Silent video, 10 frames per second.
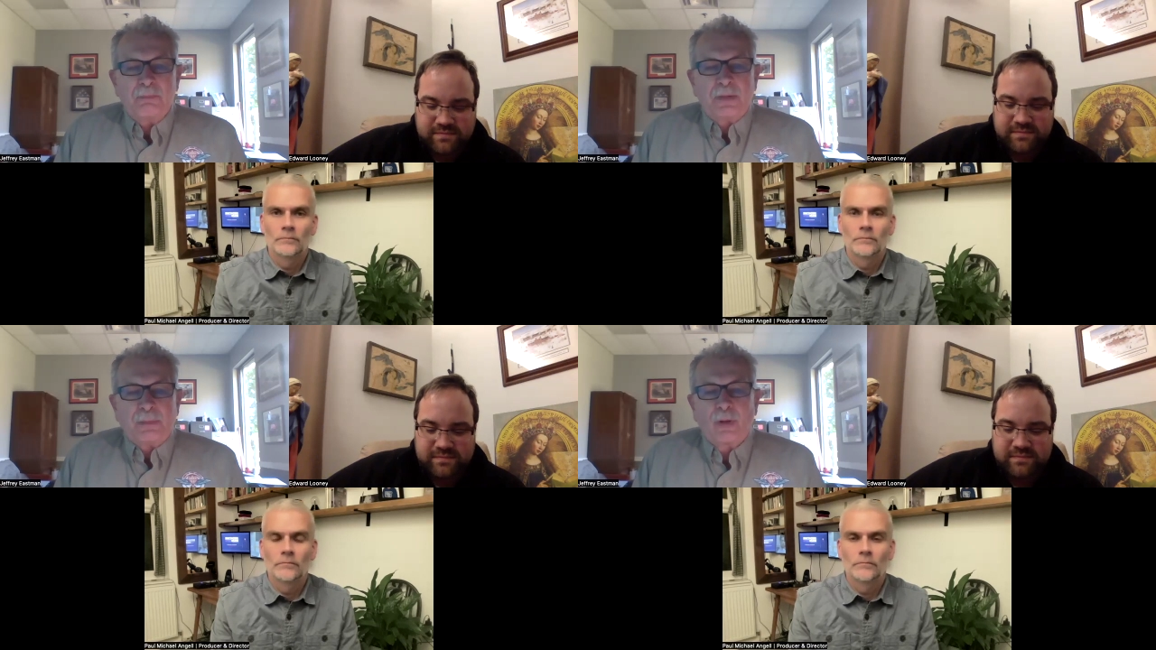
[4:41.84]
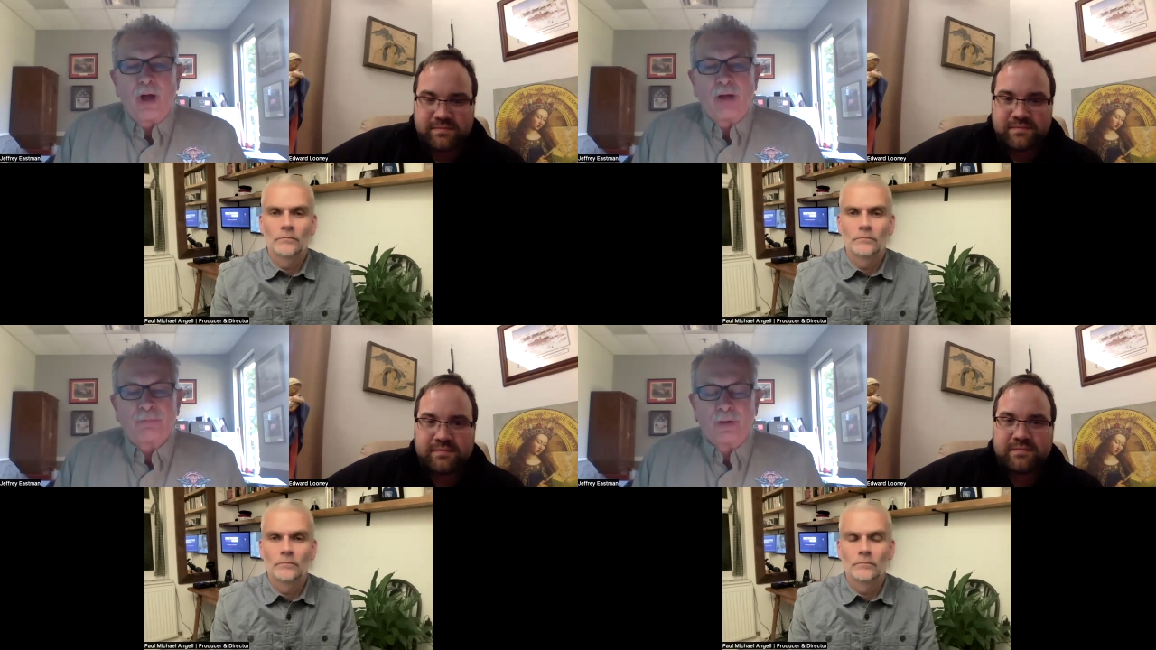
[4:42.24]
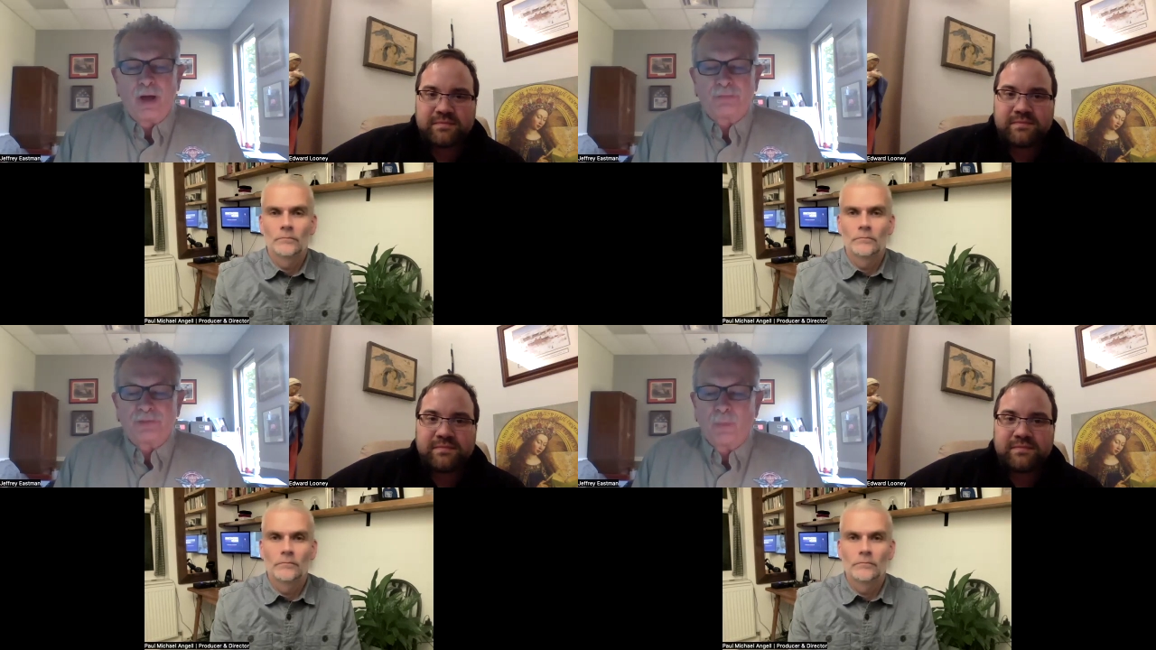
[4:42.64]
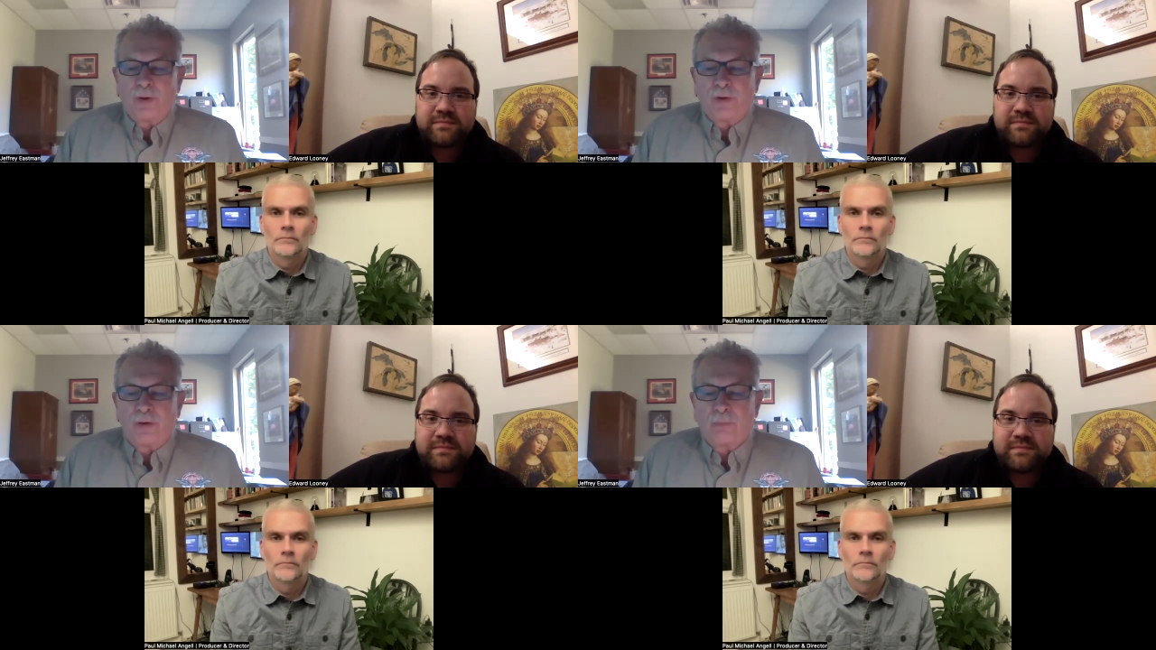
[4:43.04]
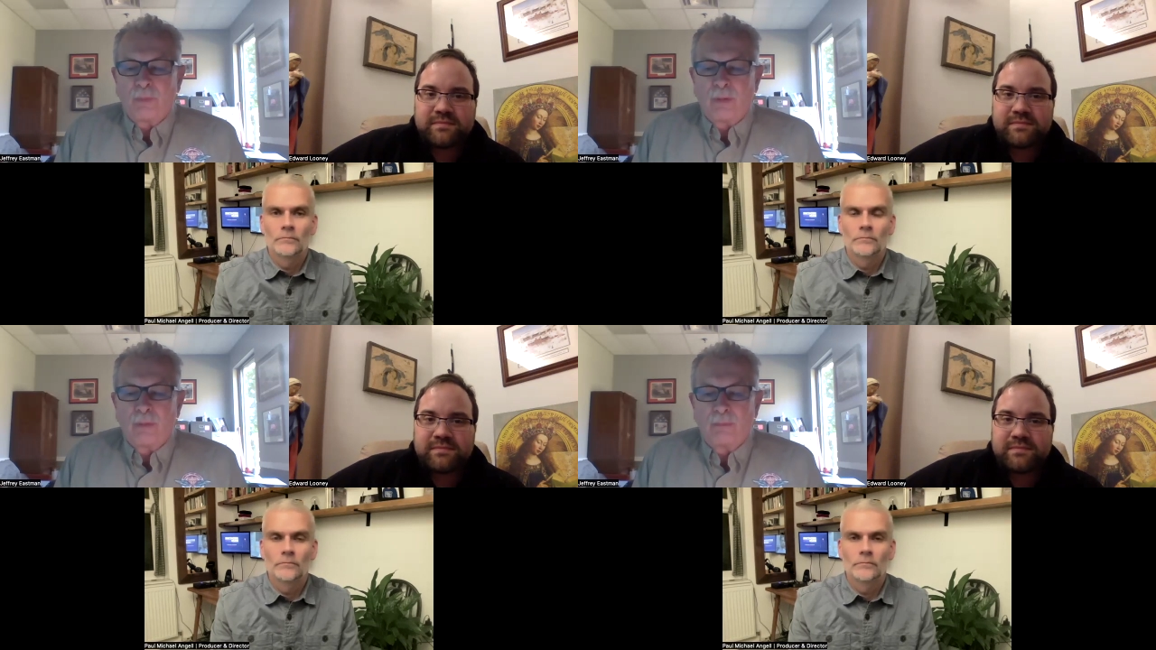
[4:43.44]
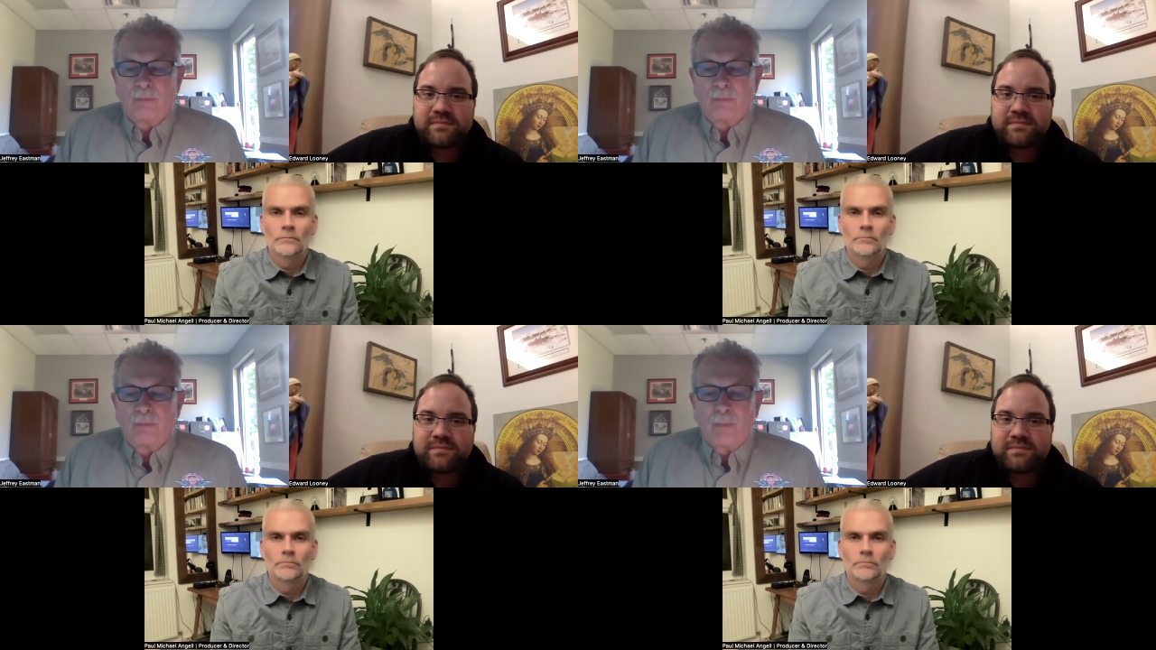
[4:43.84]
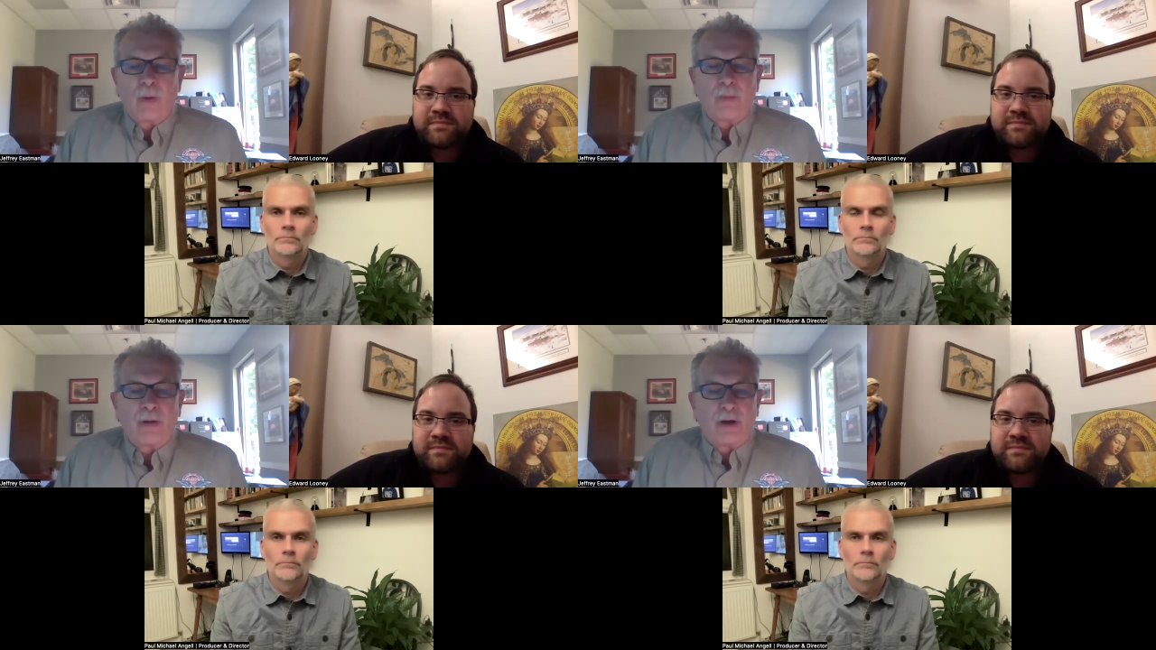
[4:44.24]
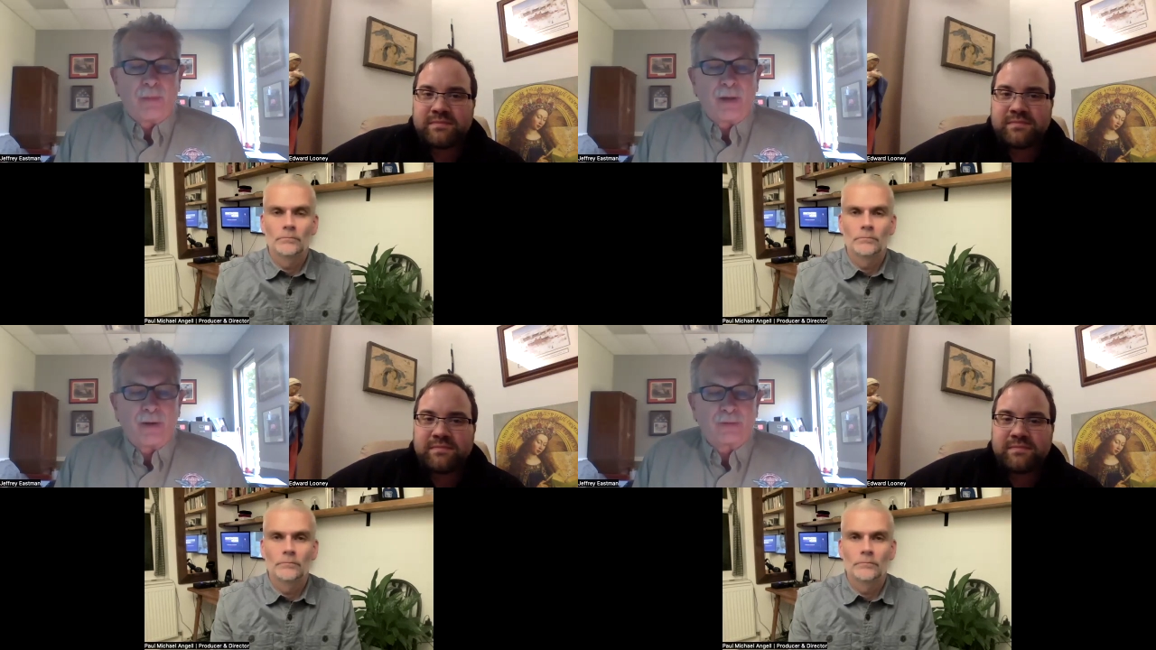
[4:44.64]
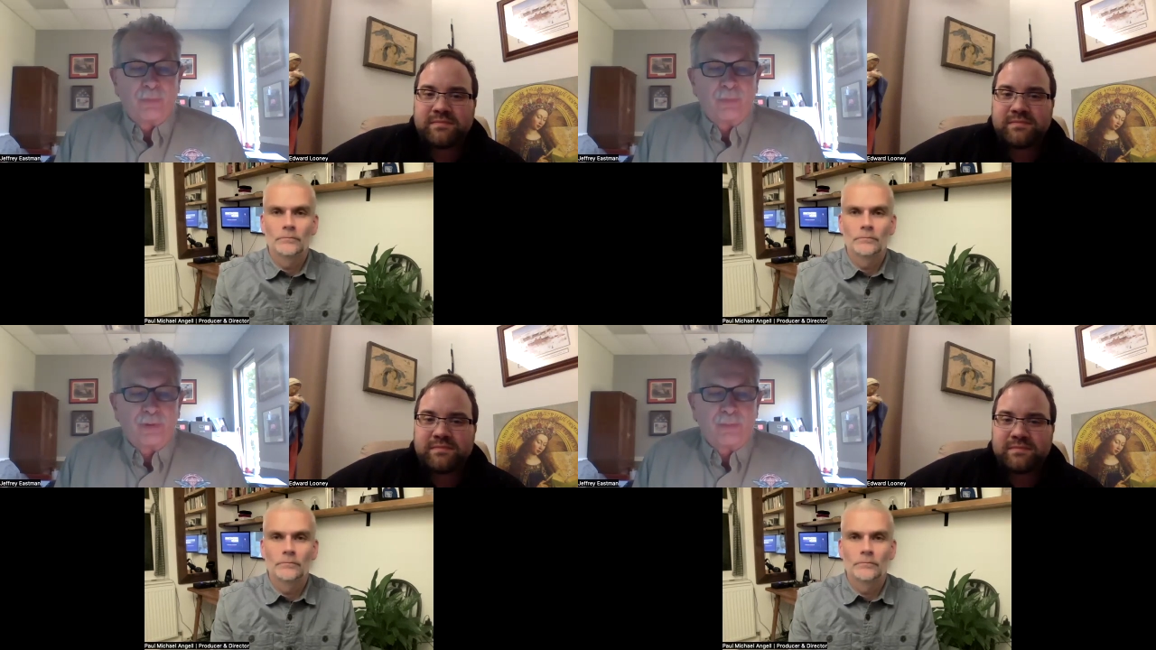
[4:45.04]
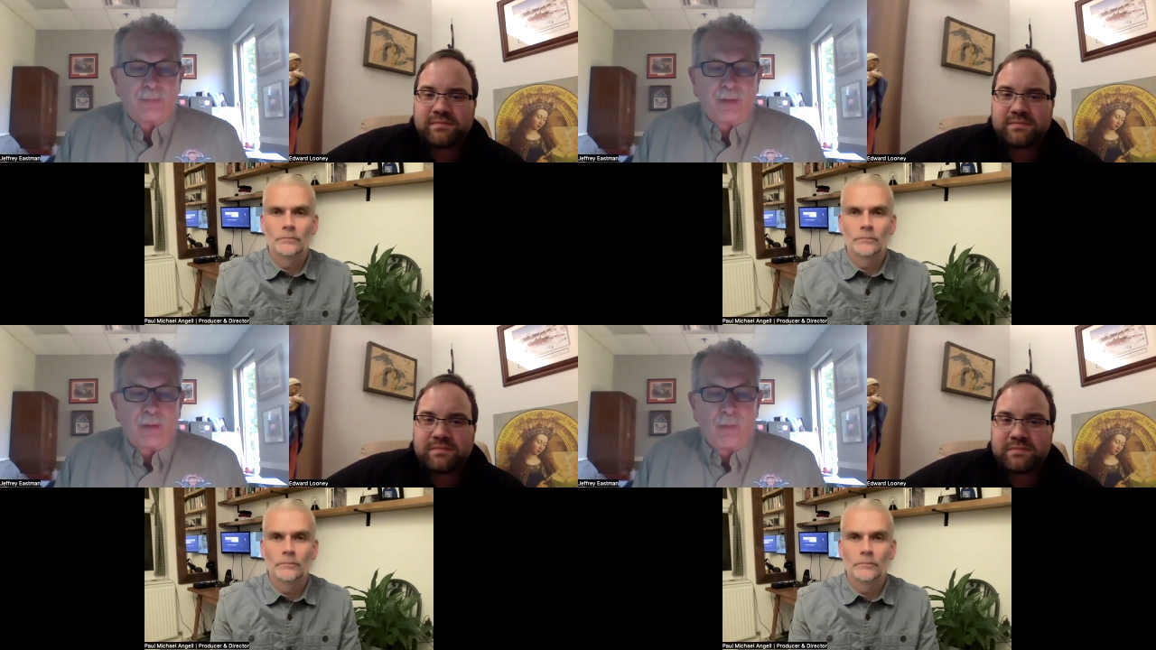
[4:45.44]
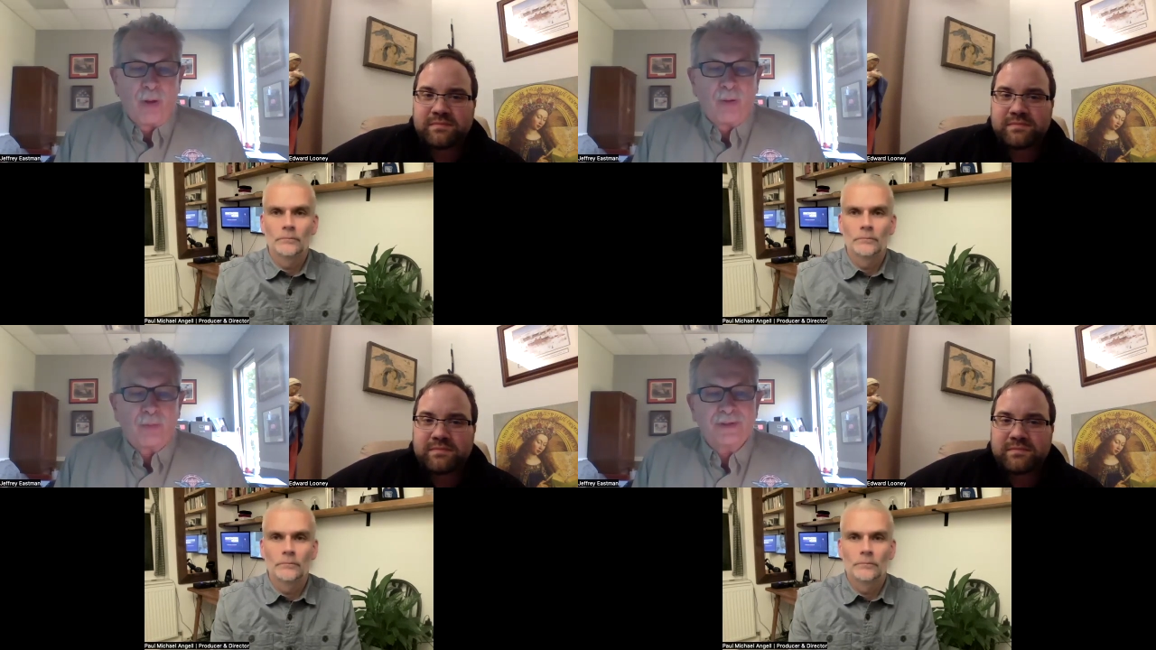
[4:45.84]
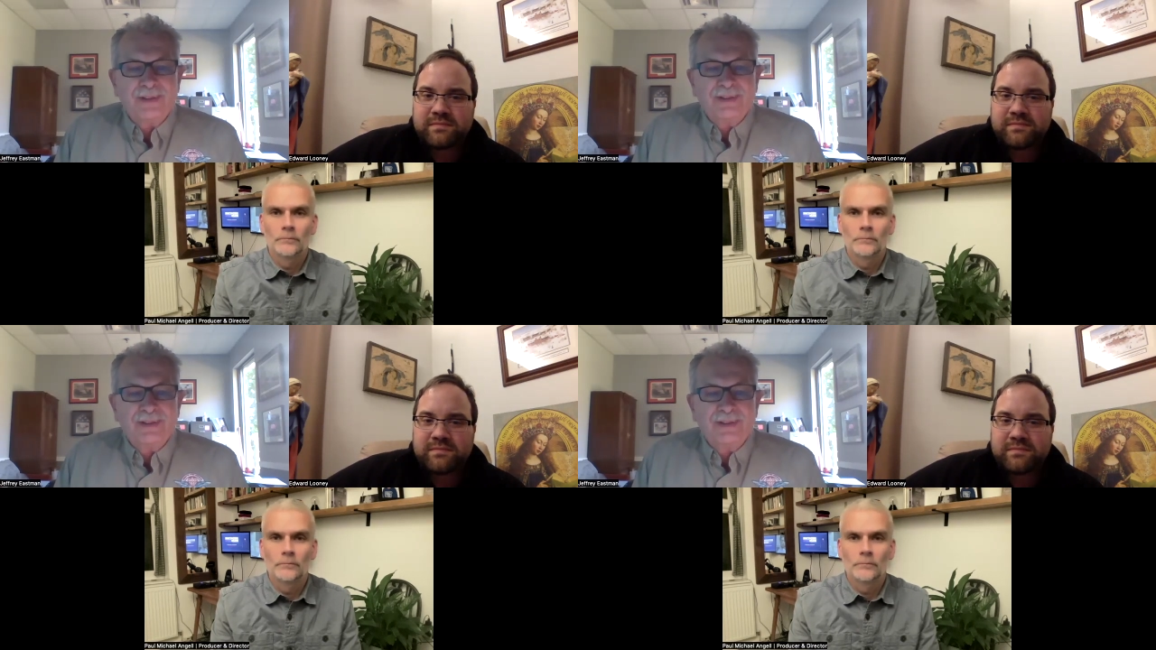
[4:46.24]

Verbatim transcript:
Speaker 1: People often often wonder, well, remote area medical. What do you mean by remote?